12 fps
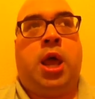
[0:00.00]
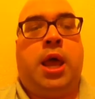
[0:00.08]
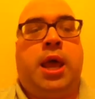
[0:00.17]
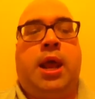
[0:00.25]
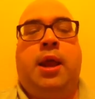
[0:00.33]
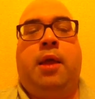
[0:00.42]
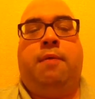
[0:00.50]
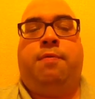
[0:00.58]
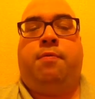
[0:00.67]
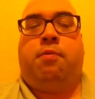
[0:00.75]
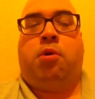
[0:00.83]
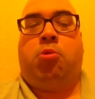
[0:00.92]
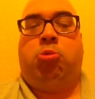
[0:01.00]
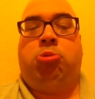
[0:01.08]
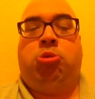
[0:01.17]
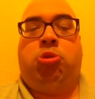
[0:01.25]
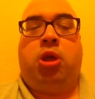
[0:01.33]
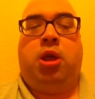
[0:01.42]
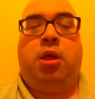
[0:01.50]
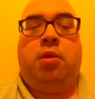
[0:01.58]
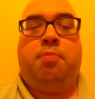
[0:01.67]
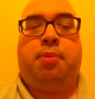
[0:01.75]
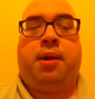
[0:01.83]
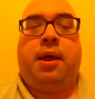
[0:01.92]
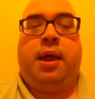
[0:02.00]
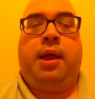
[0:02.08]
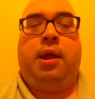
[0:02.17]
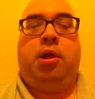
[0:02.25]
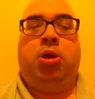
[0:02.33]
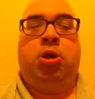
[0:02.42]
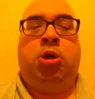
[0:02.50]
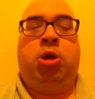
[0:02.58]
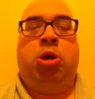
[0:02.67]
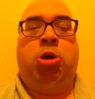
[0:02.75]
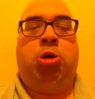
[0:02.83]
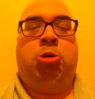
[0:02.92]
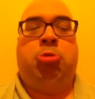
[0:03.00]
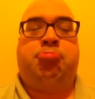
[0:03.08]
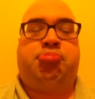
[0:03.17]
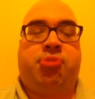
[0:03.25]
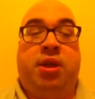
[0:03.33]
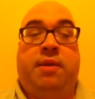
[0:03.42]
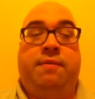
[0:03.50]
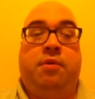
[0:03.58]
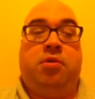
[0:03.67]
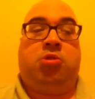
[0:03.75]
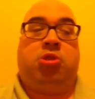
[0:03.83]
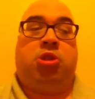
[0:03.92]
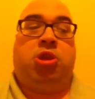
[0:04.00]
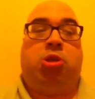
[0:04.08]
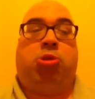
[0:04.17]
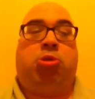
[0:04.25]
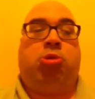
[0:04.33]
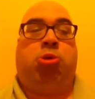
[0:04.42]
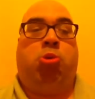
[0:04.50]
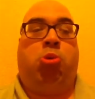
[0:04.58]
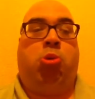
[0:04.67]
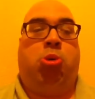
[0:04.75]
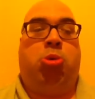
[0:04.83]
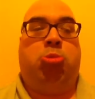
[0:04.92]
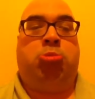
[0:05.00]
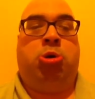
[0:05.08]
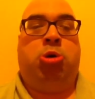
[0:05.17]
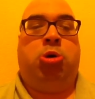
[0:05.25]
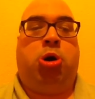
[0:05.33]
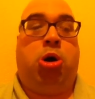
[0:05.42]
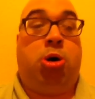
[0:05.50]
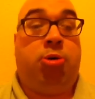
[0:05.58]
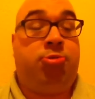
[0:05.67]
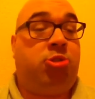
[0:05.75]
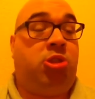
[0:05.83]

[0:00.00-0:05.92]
any of the roles that he's played previous to this or after